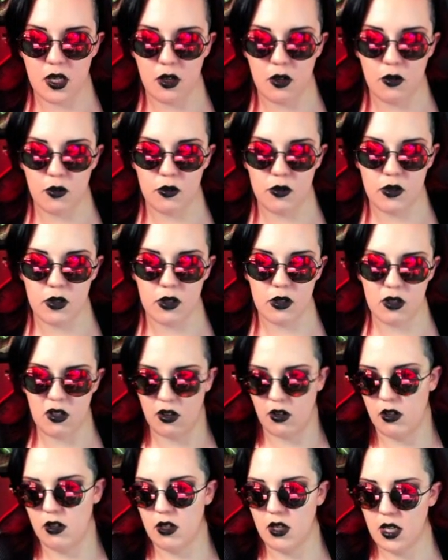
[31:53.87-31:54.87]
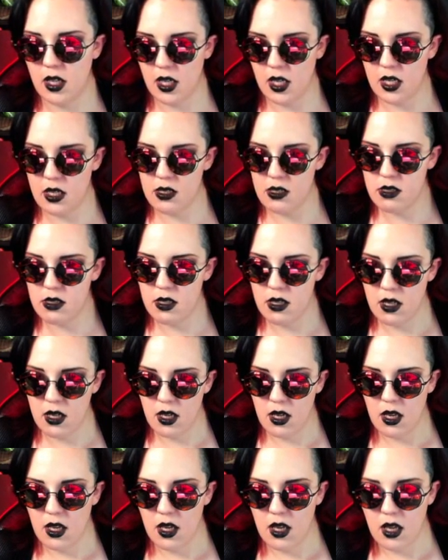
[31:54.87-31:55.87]
my own art, I guess.
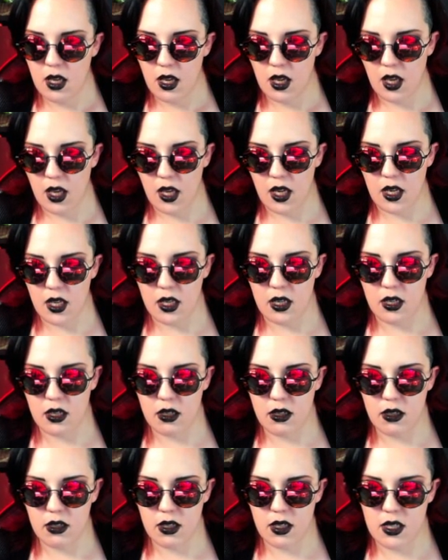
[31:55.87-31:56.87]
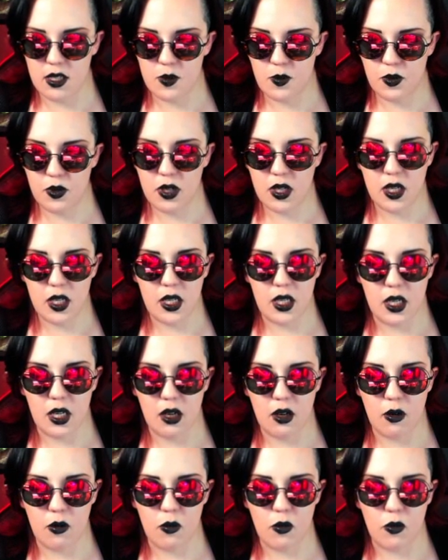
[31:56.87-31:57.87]
And it's pretty neat
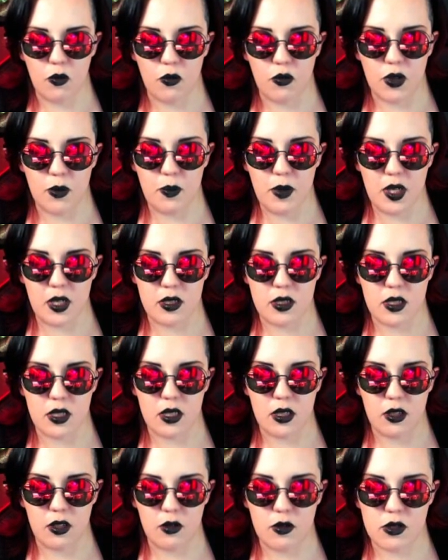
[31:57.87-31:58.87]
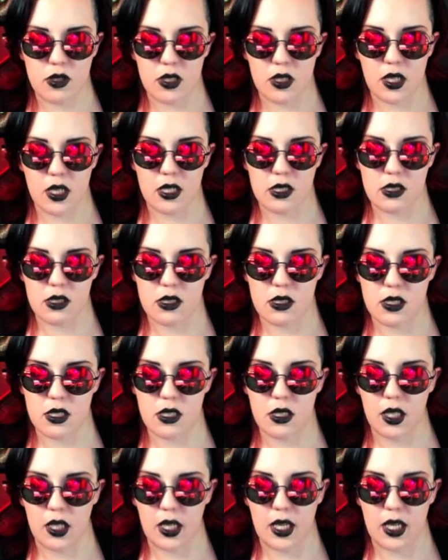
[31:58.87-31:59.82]
how it will remix it and use it as a